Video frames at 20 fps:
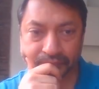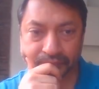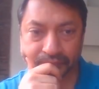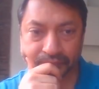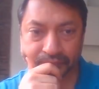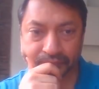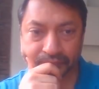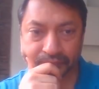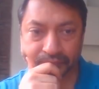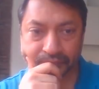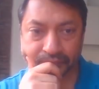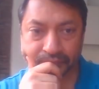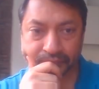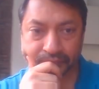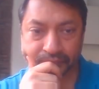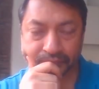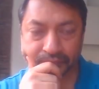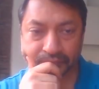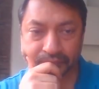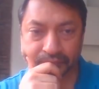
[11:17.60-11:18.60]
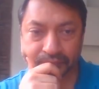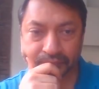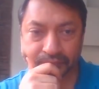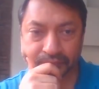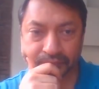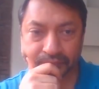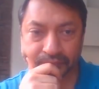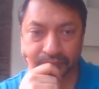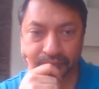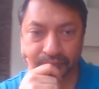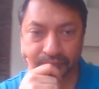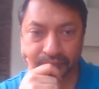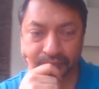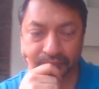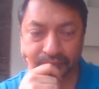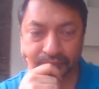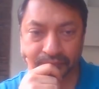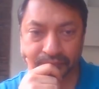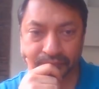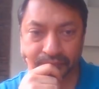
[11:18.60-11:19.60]

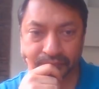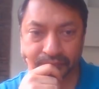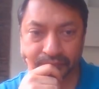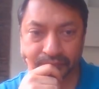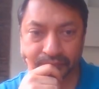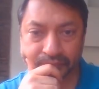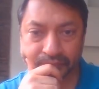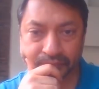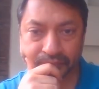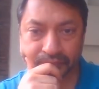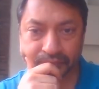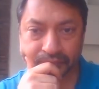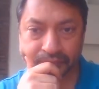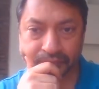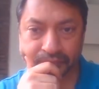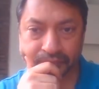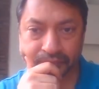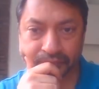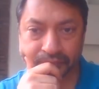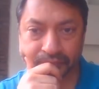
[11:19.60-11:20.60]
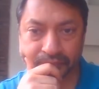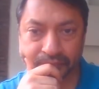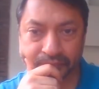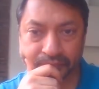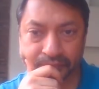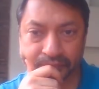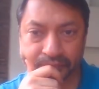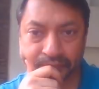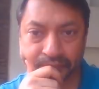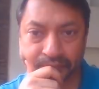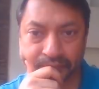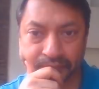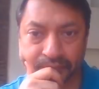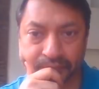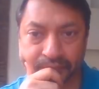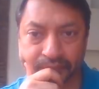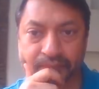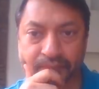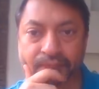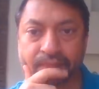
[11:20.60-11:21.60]

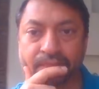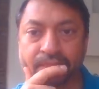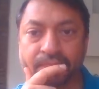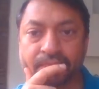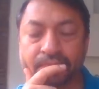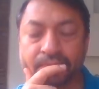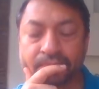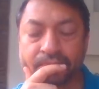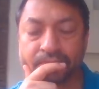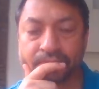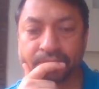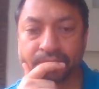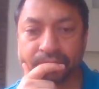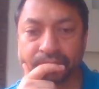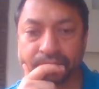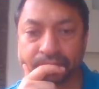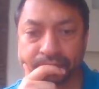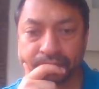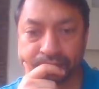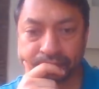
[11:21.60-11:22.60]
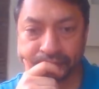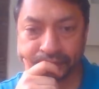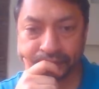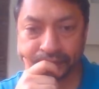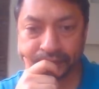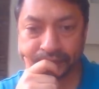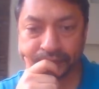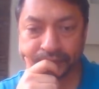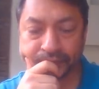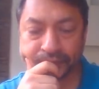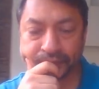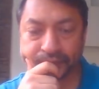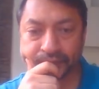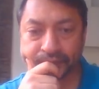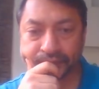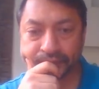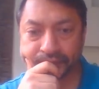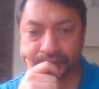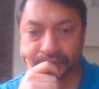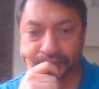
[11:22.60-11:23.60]

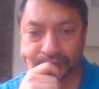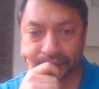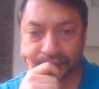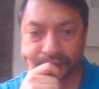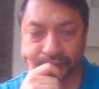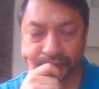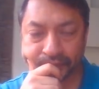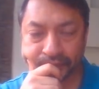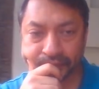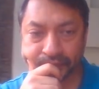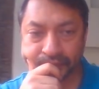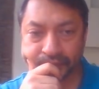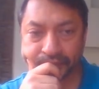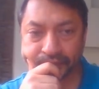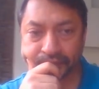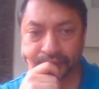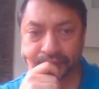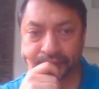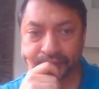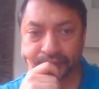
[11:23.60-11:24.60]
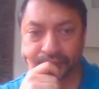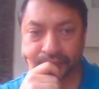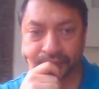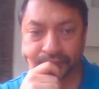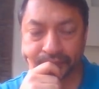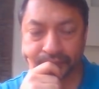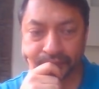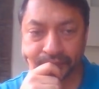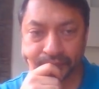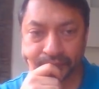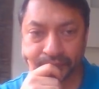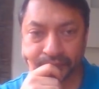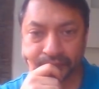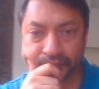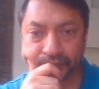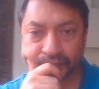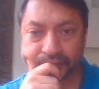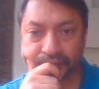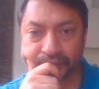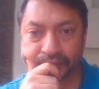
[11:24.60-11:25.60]
No words are spoken by the person on screen.